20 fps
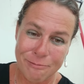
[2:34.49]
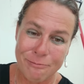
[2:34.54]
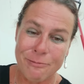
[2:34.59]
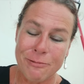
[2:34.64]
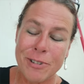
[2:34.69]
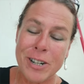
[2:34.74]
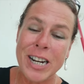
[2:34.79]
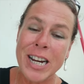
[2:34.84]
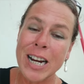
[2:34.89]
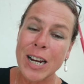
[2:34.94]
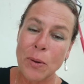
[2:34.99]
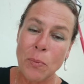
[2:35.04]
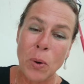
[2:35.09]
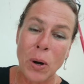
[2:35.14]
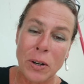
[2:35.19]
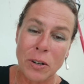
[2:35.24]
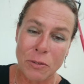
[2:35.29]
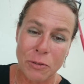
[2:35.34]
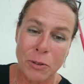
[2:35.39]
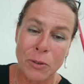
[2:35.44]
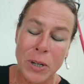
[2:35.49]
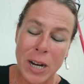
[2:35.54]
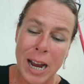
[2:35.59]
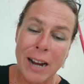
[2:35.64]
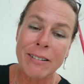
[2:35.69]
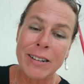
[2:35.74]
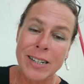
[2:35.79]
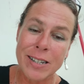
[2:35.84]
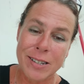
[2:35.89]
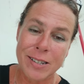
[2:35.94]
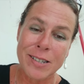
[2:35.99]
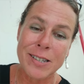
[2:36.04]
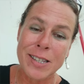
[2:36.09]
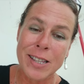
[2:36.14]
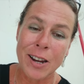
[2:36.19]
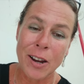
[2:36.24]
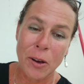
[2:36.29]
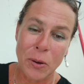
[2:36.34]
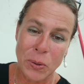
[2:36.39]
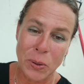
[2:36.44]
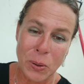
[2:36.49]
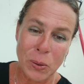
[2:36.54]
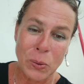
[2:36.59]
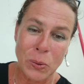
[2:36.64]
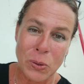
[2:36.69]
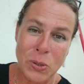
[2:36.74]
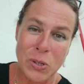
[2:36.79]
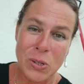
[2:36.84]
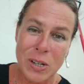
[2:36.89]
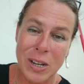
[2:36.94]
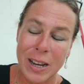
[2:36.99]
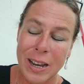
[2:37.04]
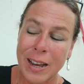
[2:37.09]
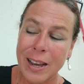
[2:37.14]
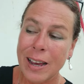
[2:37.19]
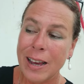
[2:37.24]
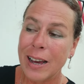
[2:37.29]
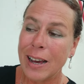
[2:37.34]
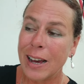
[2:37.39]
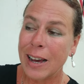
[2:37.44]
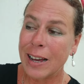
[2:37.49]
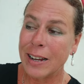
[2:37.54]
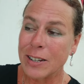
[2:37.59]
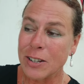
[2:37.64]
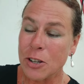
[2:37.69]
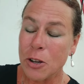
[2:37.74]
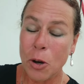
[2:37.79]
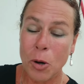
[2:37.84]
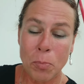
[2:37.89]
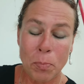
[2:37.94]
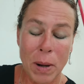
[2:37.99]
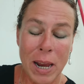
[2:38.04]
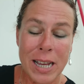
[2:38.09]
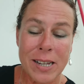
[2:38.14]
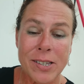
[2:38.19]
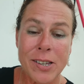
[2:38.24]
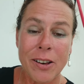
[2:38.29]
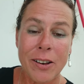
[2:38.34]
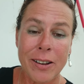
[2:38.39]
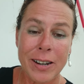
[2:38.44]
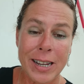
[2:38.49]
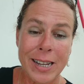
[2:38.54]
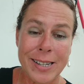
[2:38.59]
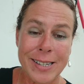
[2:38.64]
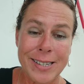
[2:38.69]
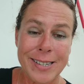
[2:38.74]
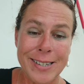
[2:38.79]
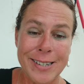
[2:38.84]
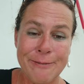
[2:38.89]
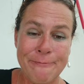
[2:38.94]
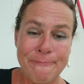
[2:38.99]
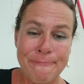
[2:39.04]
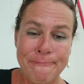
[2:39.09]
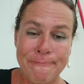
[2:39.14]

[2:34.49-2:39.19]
really wonderful characters, the locals. And God bless Ernest.